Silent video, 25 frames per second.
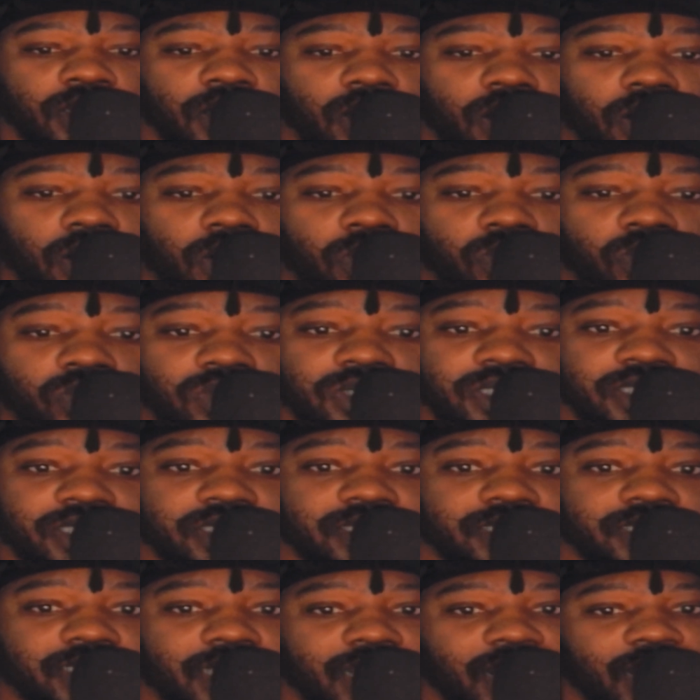only
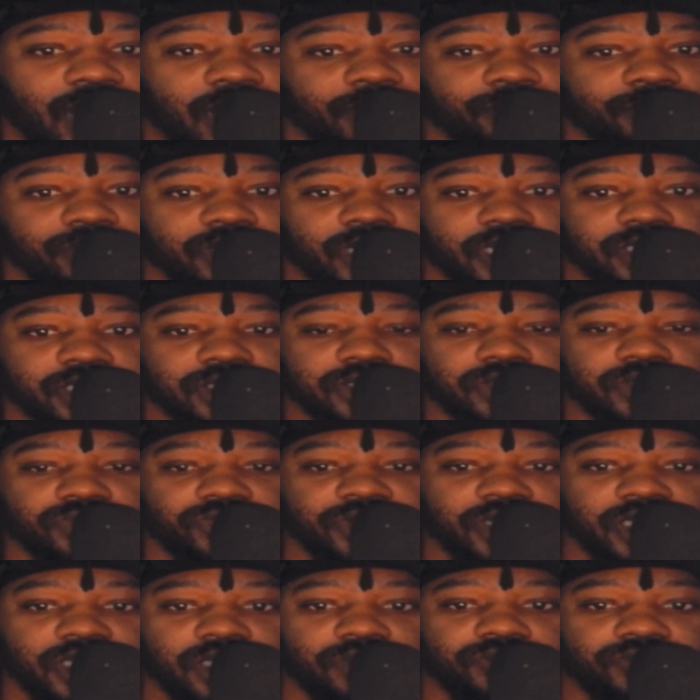the complex
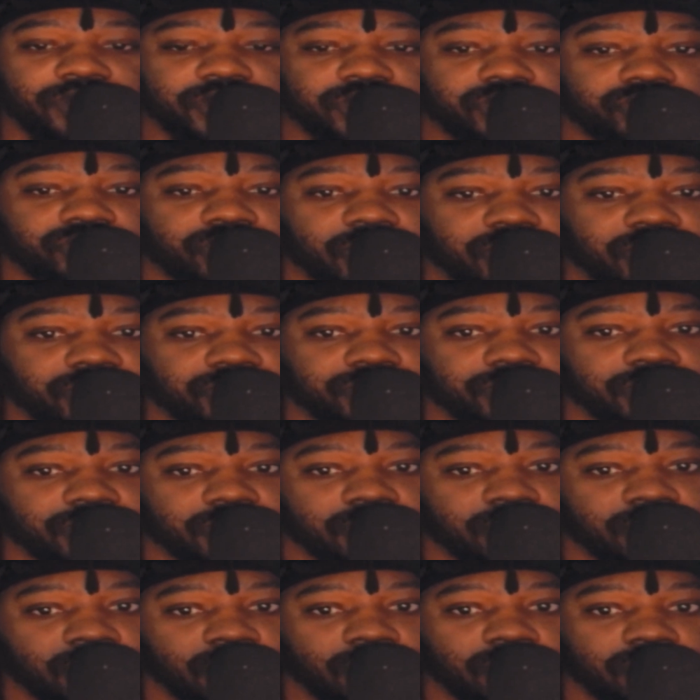3D
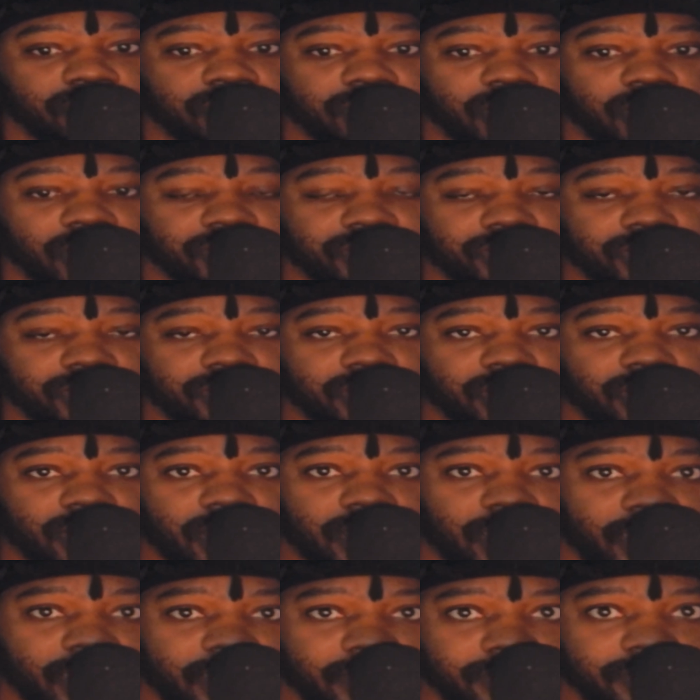restructuring touches the
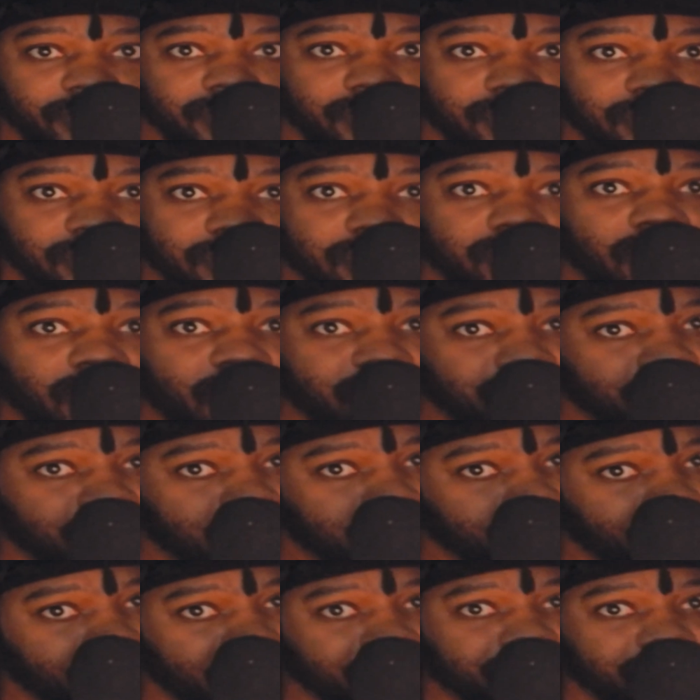cloud. So I
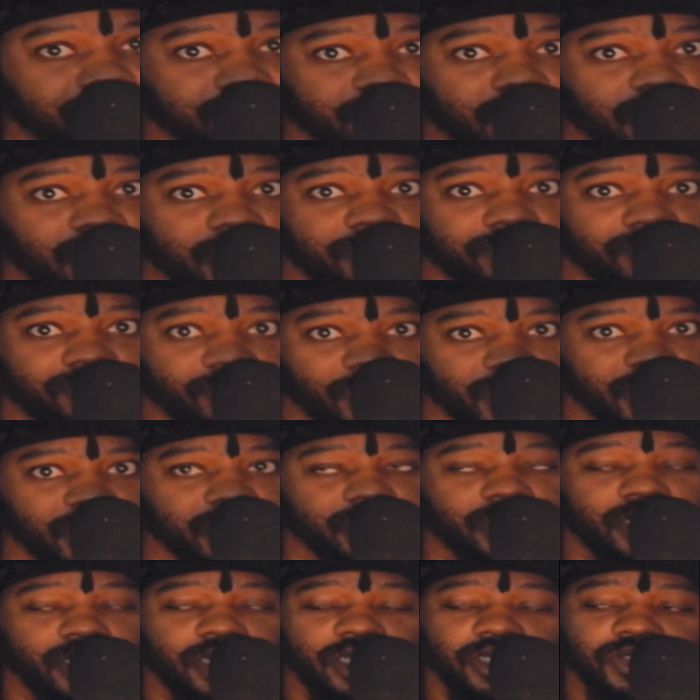just mentioned that, right?
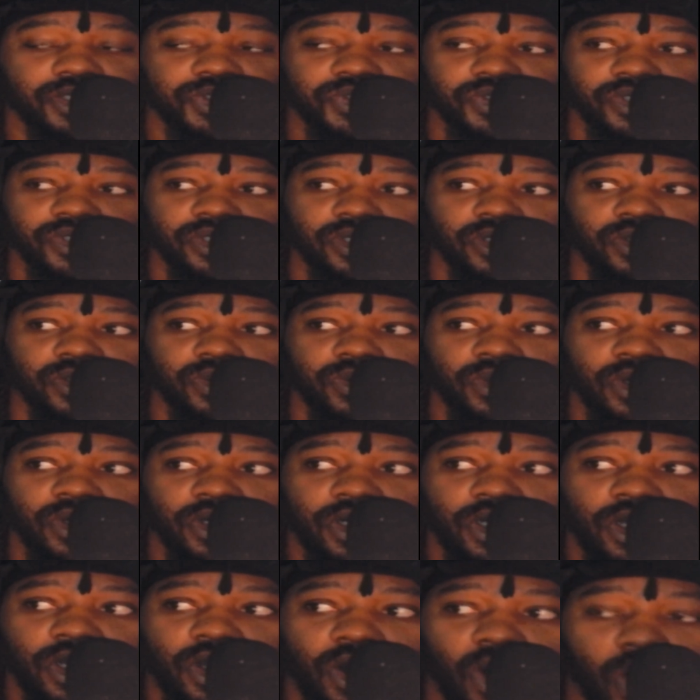So
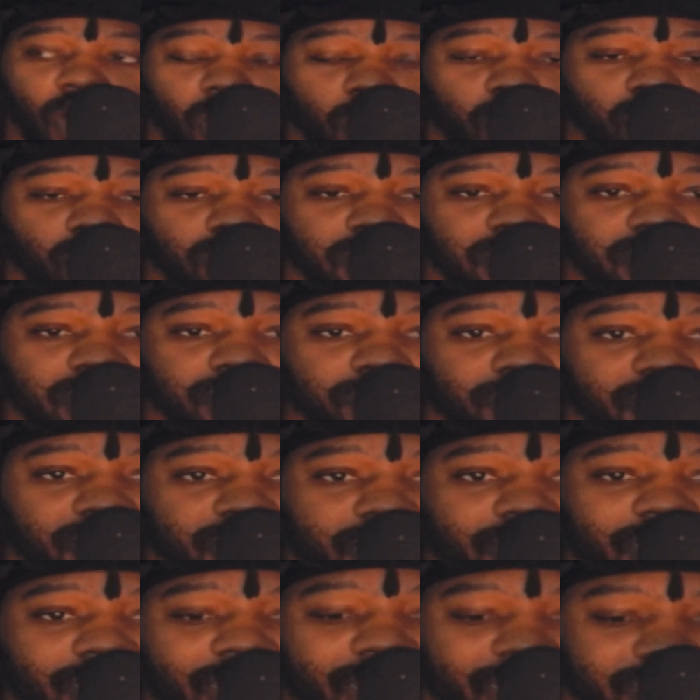only when
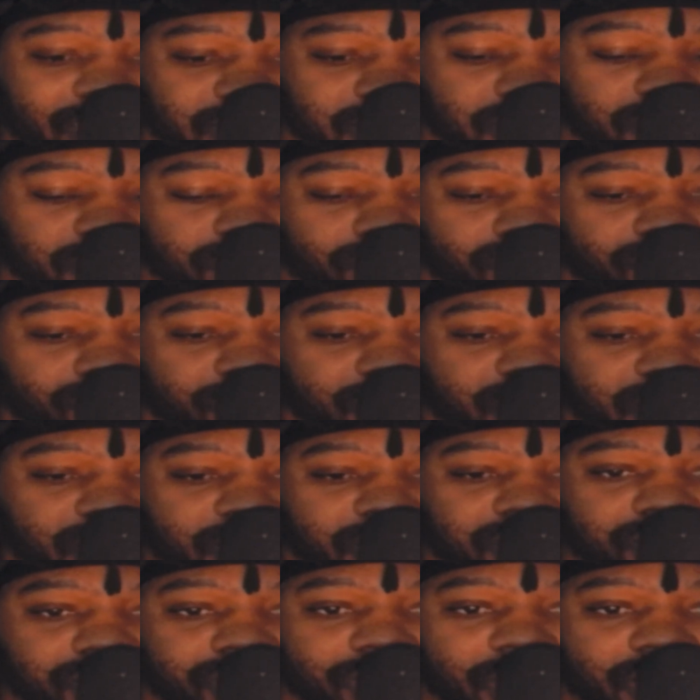it has to really
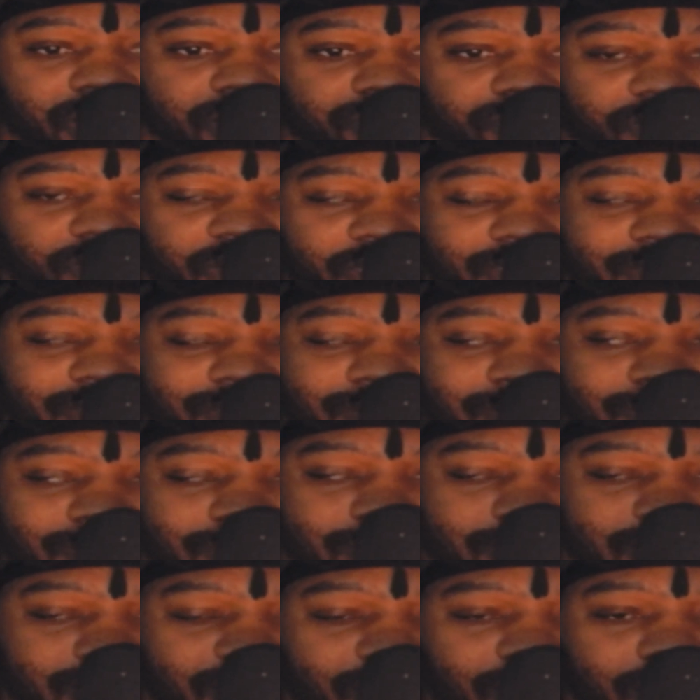generate this
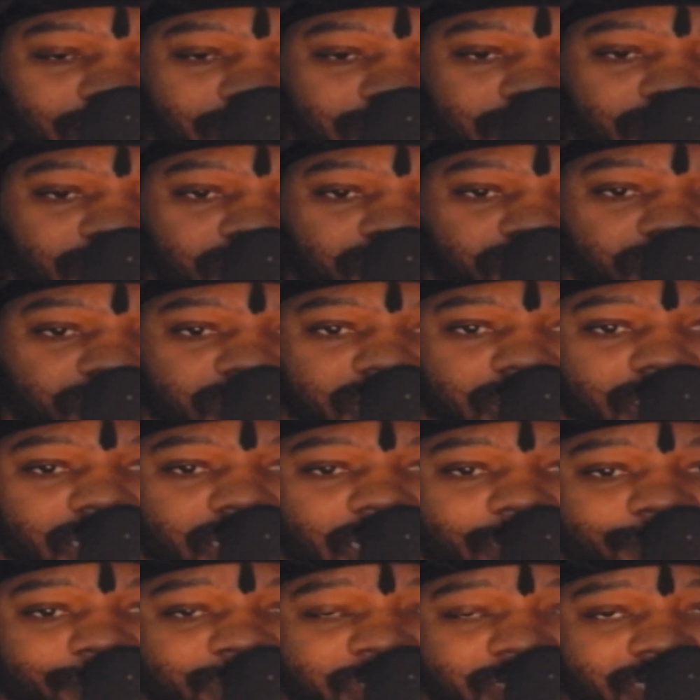solid 3D
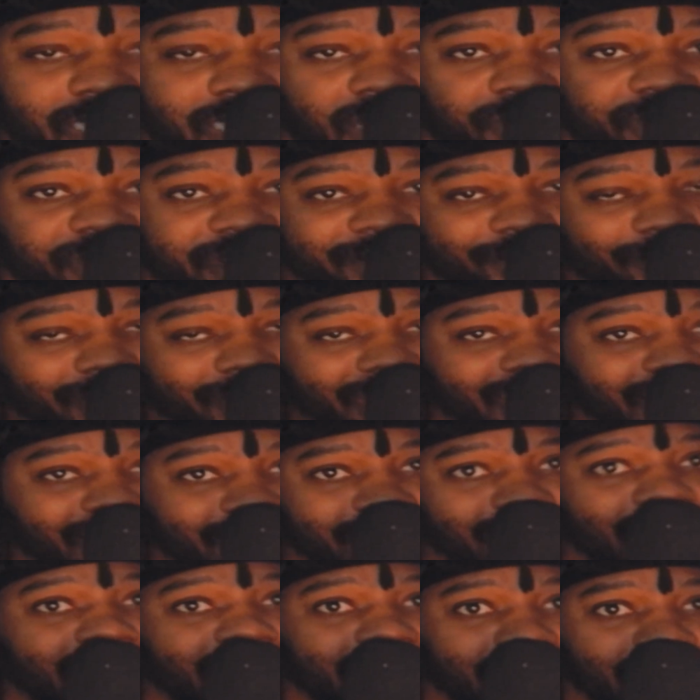object that we may
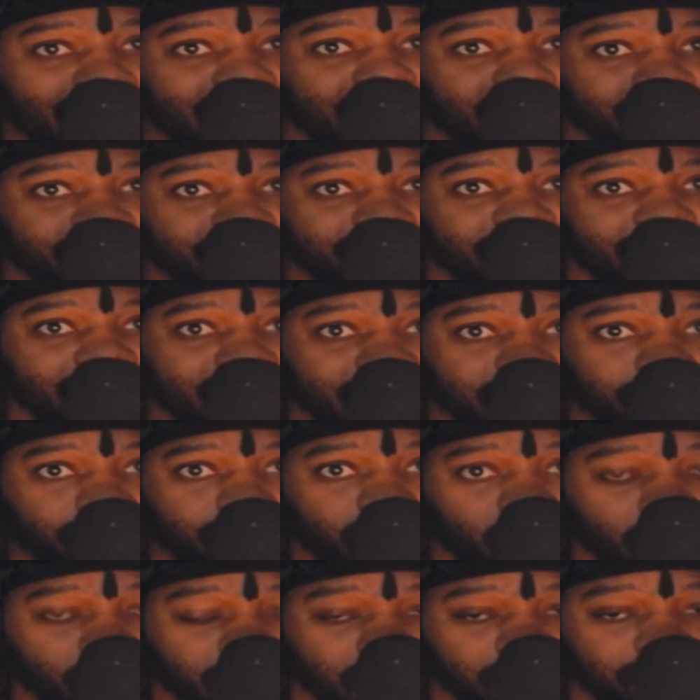not have in the
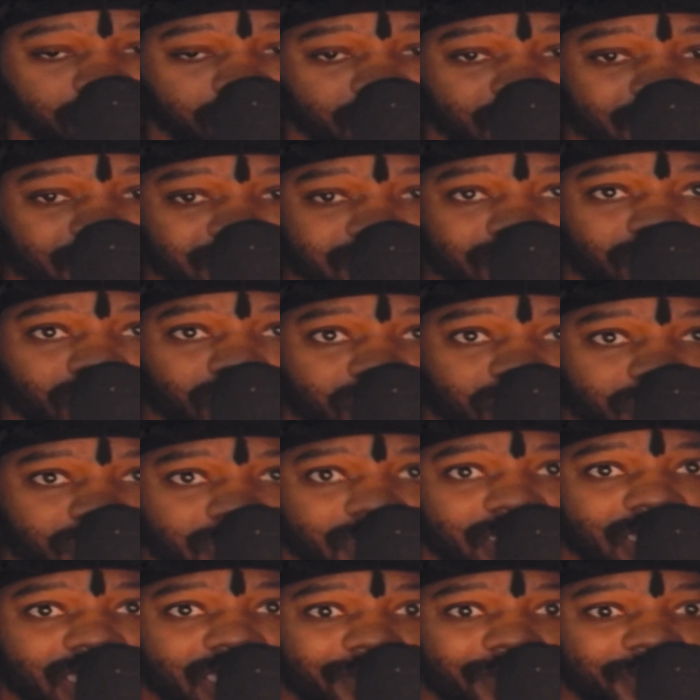marketplace or the
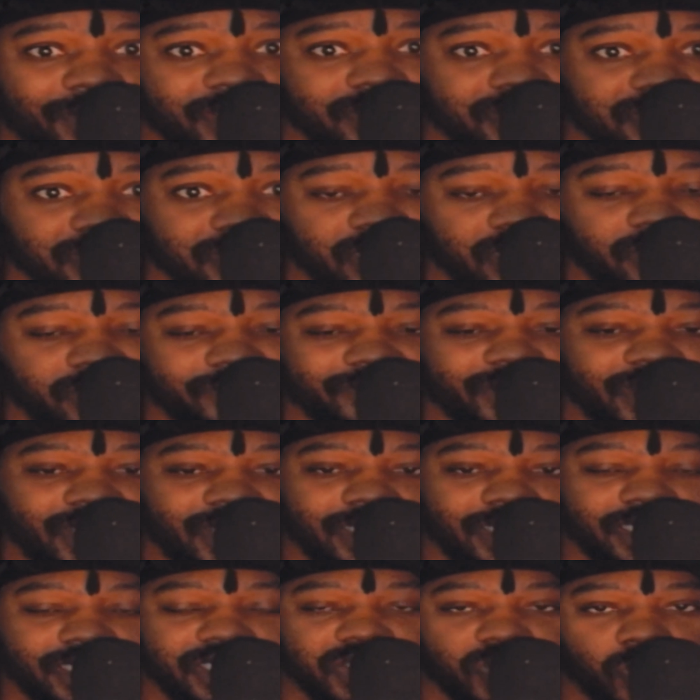game itself
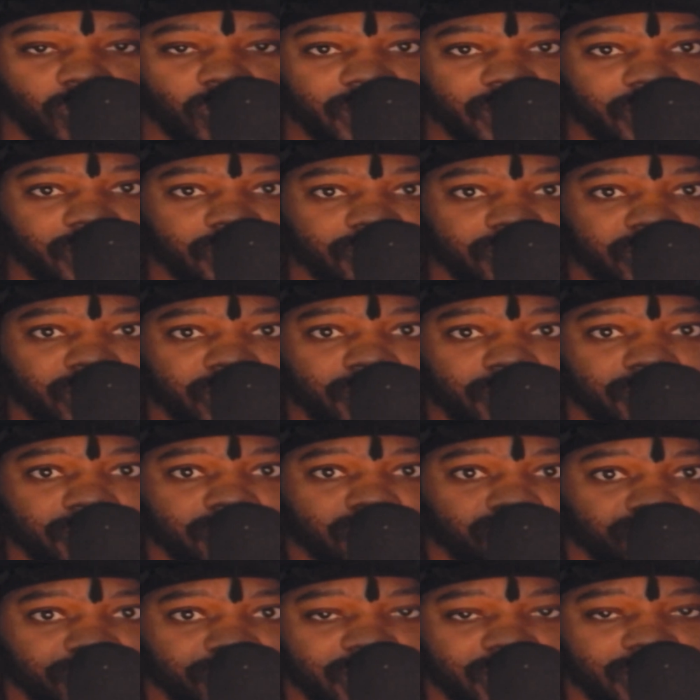is where the
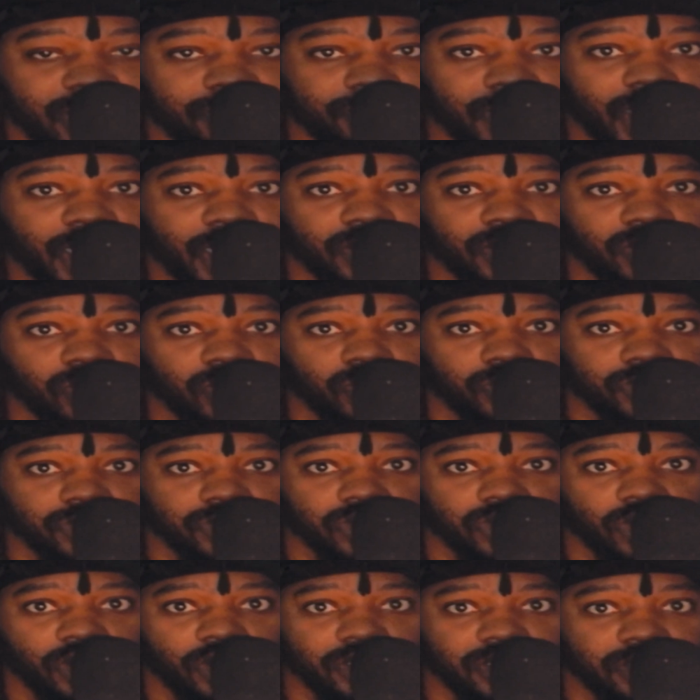3D model will
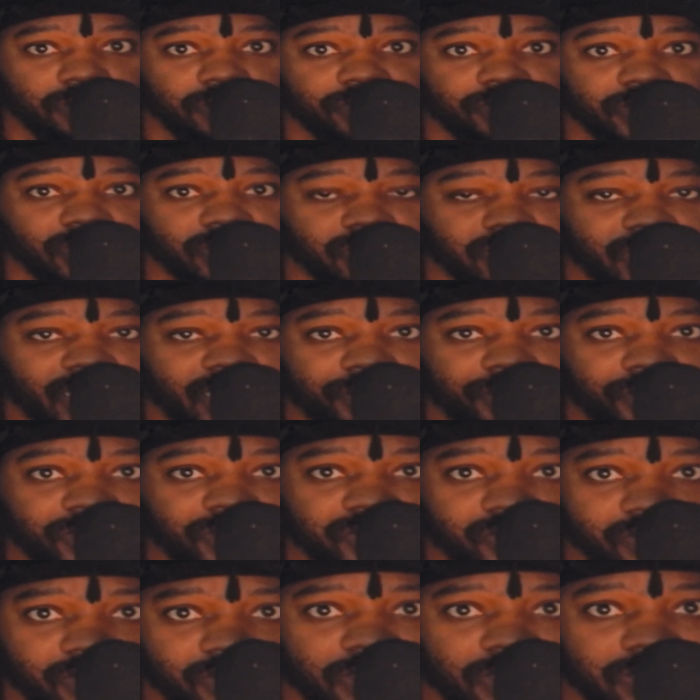start to build that,
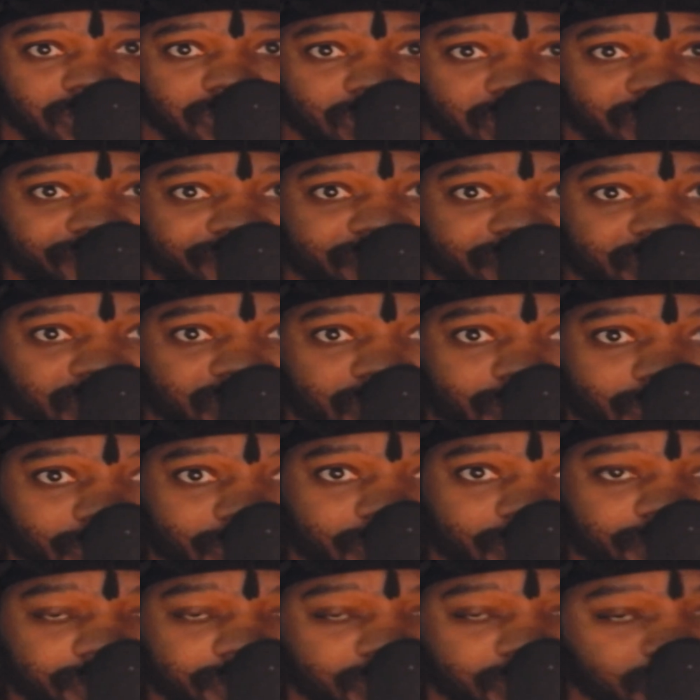which does live in the
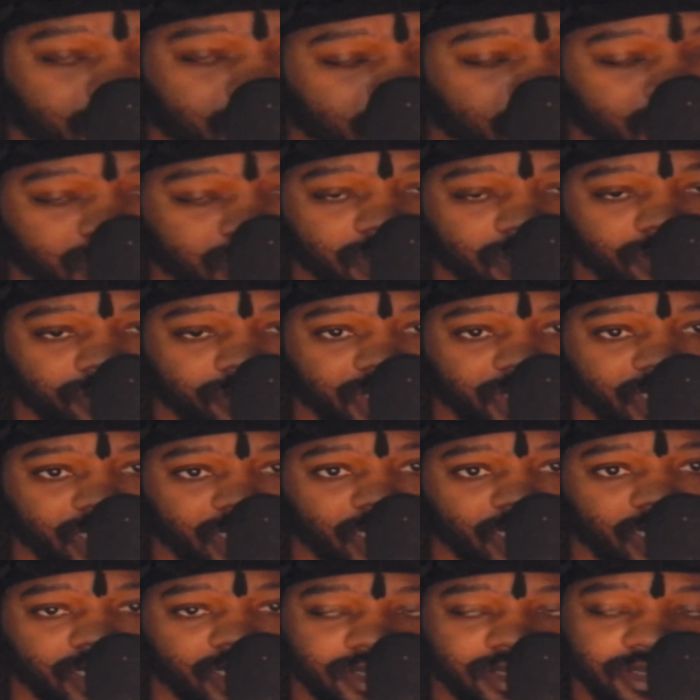cloud, being
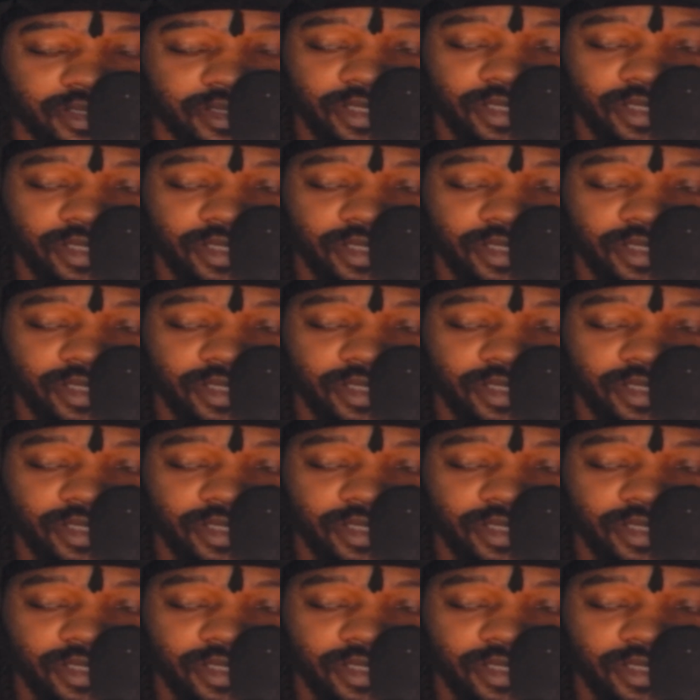honest.